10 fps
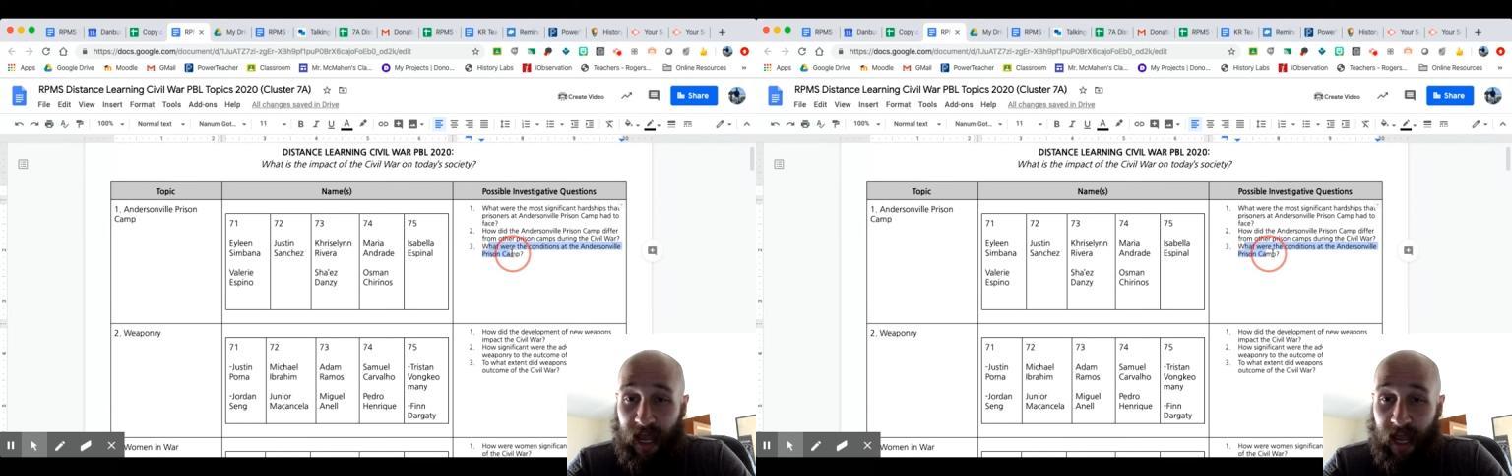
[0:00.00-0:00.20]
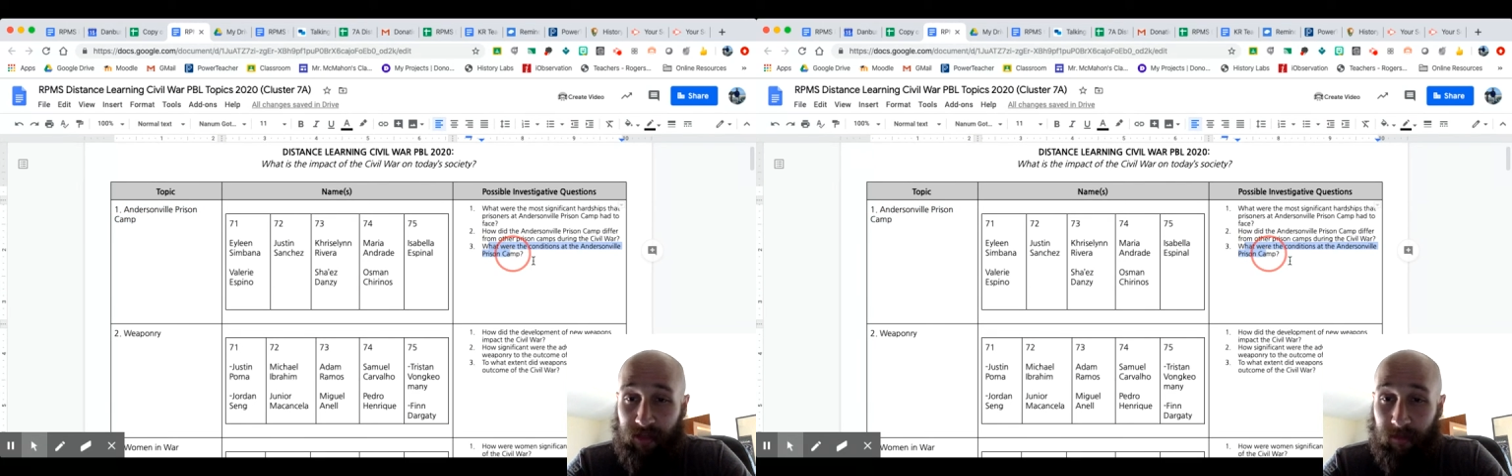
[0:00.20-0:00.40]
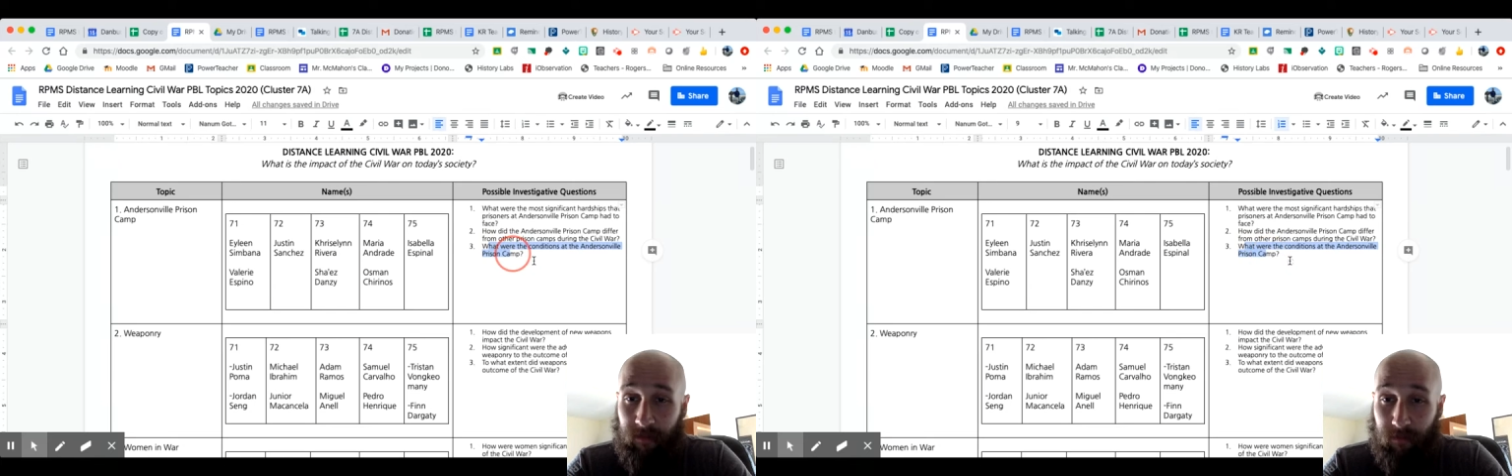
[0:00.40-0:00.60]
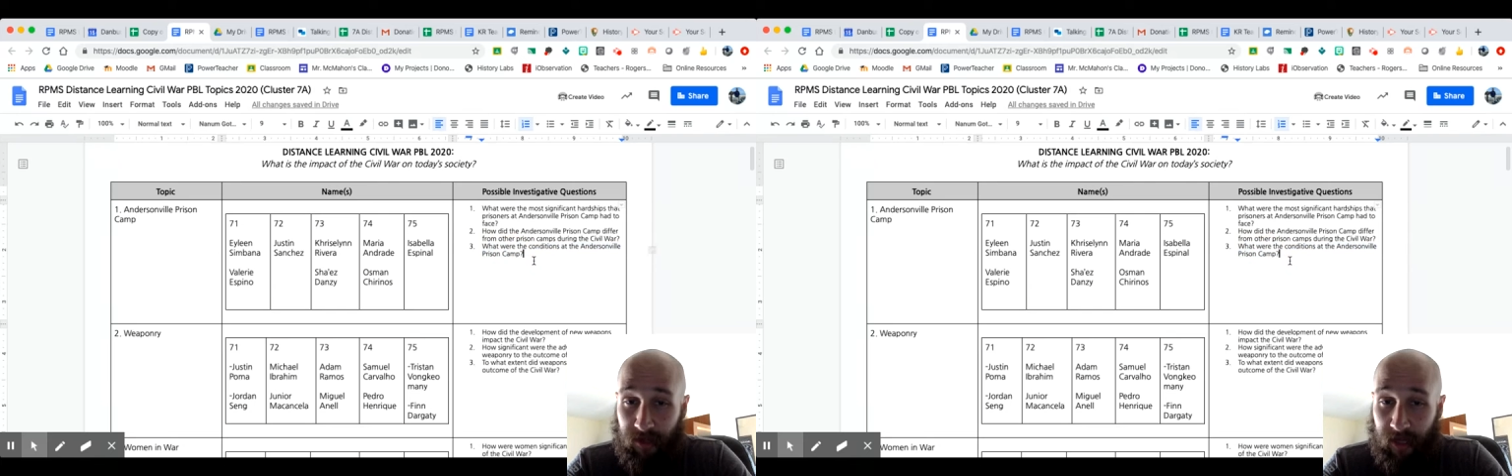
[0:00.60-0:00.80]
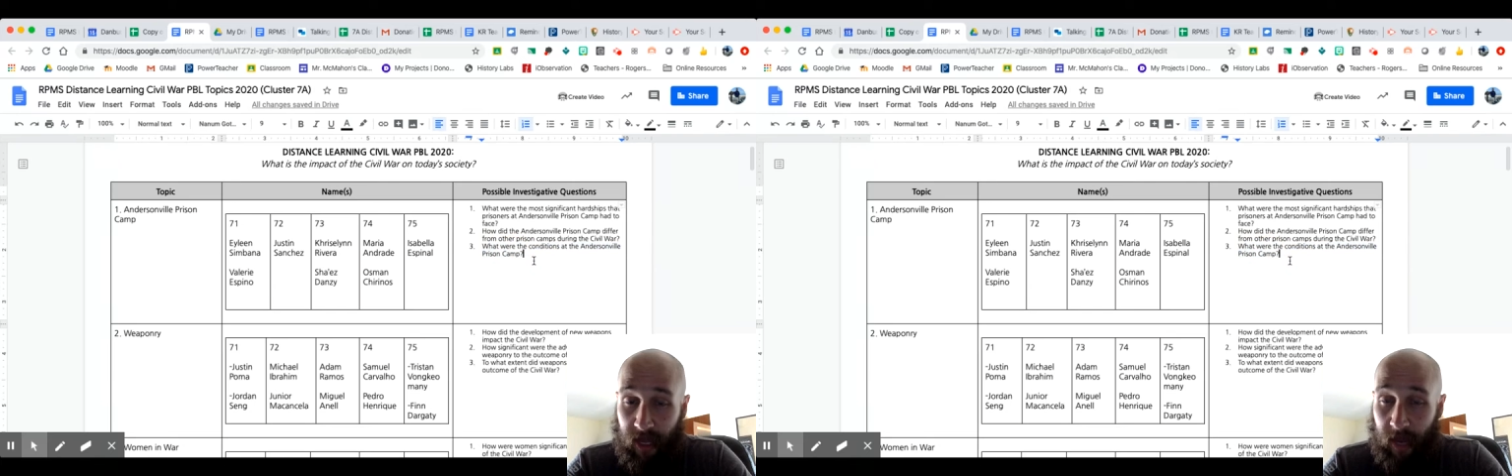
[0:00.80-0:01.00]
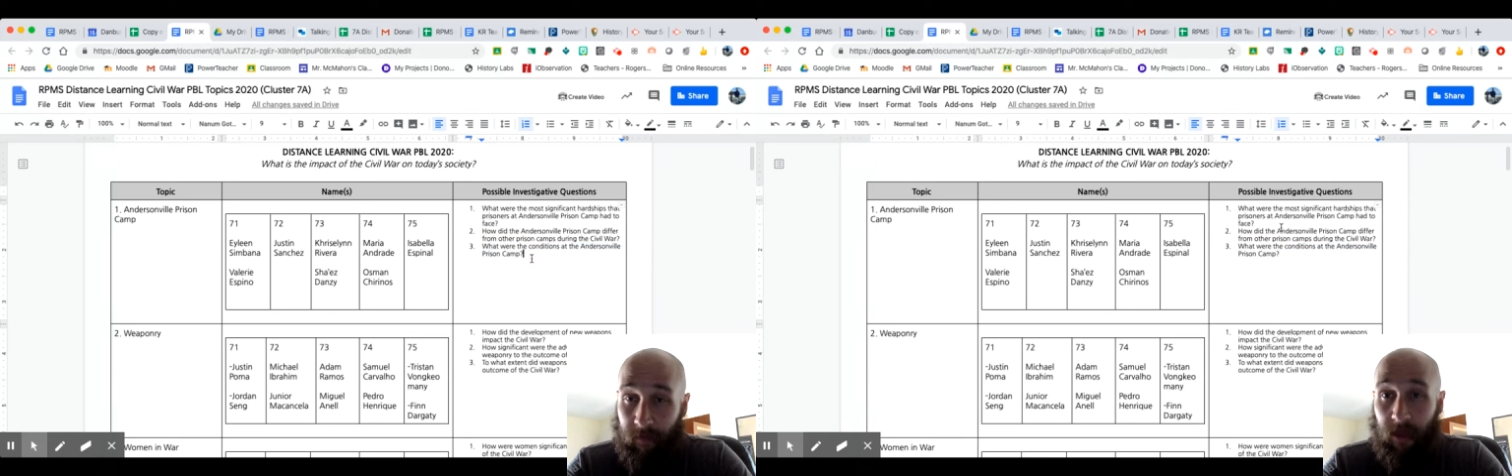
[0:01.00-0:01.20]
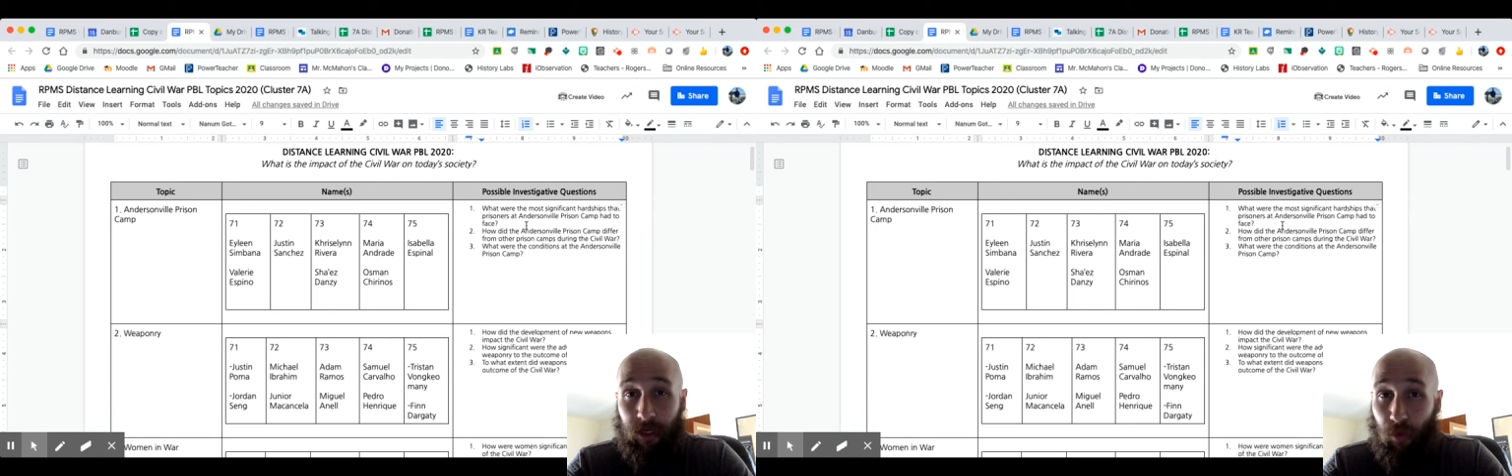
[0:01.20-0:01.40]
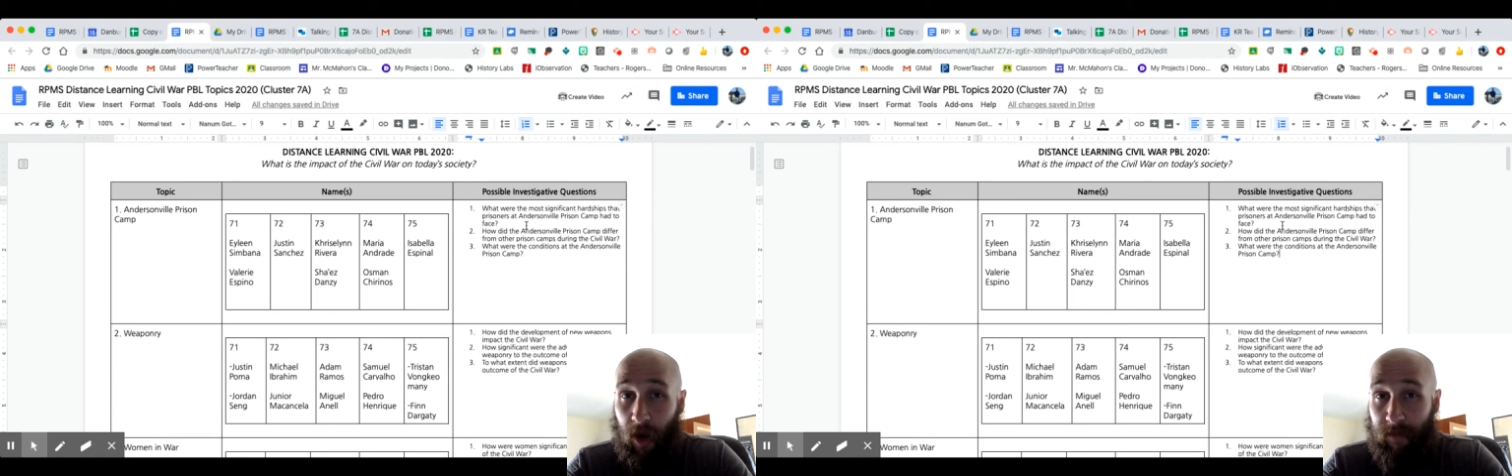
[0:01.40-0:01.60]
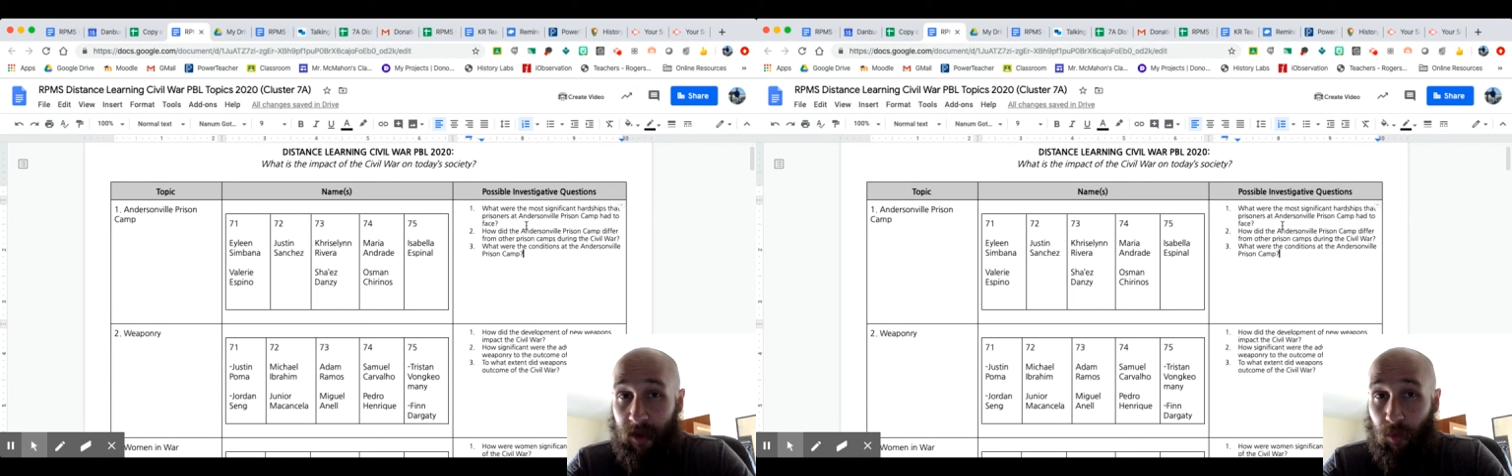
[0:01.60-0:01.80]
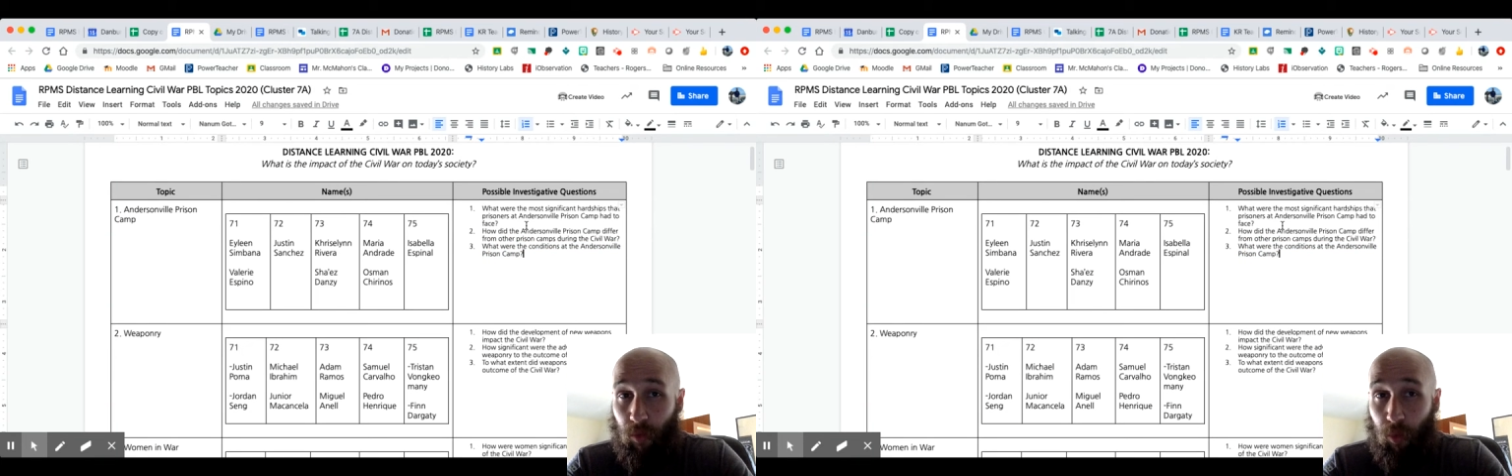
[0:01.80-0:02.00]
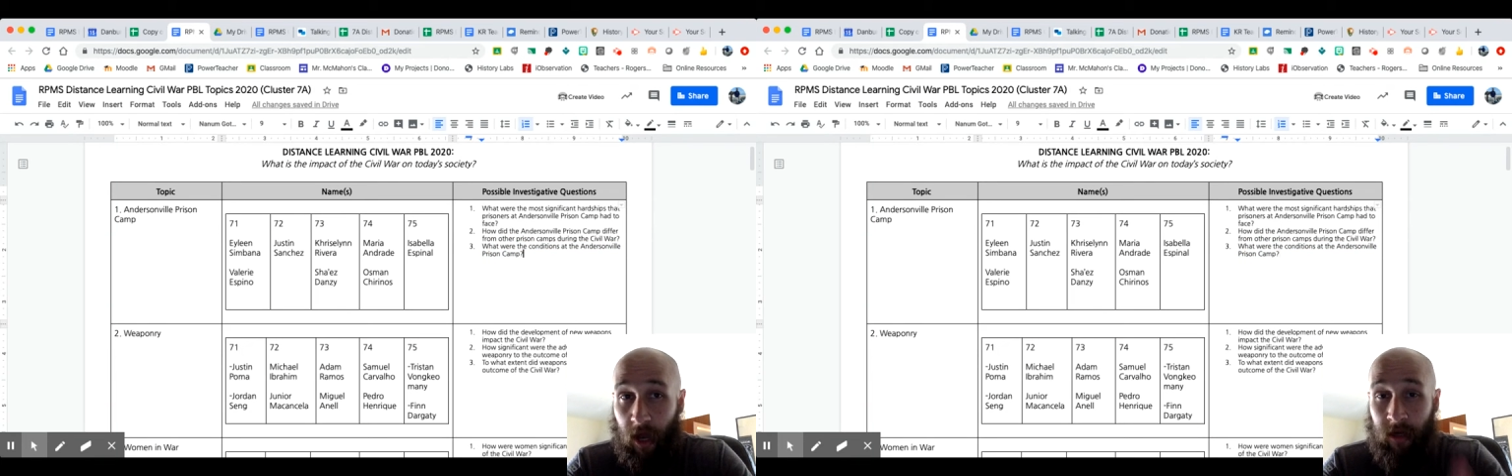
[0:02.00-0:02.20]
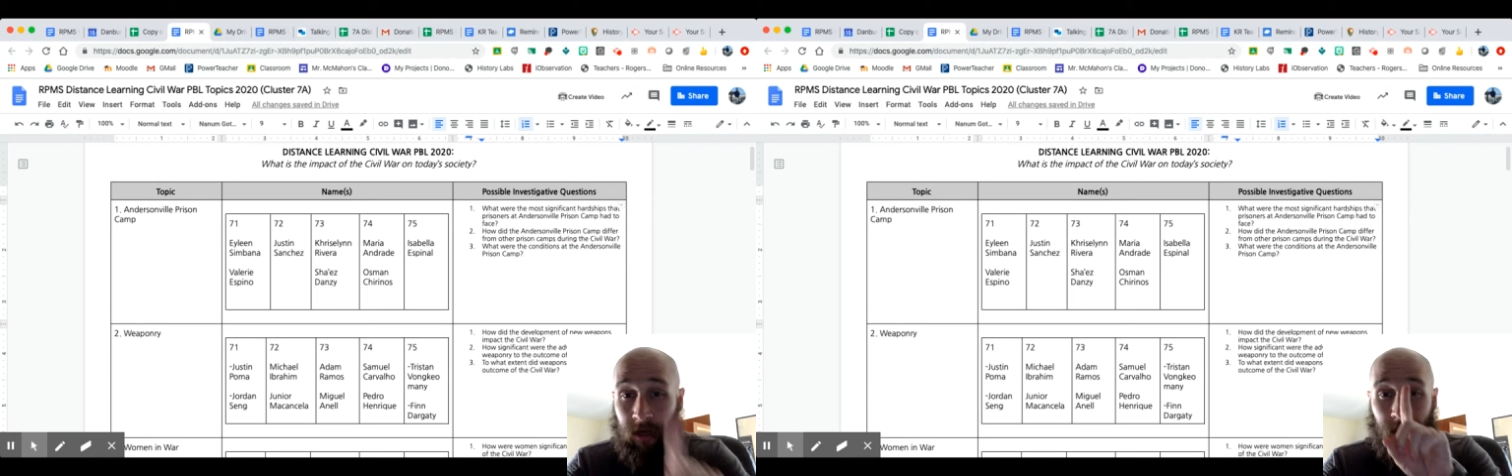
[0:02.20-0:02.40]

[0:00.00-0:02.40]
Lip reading: at the prison camp? You want to pick one